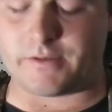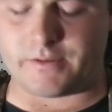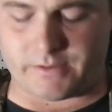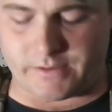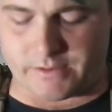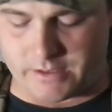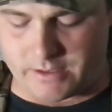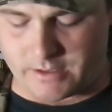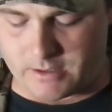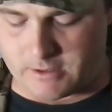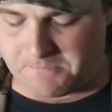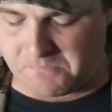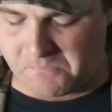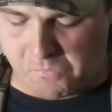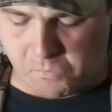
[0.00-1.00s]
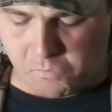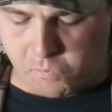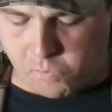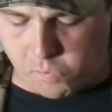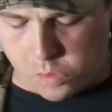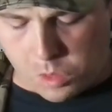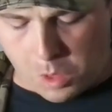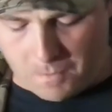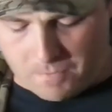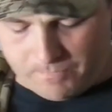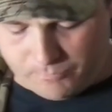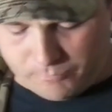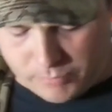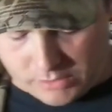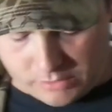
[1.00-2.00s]
is
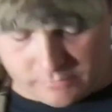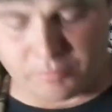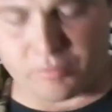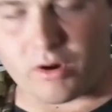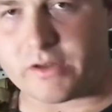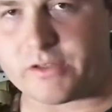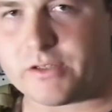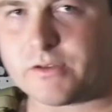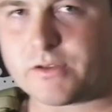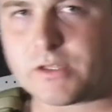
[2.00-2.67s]
a bit on the pricier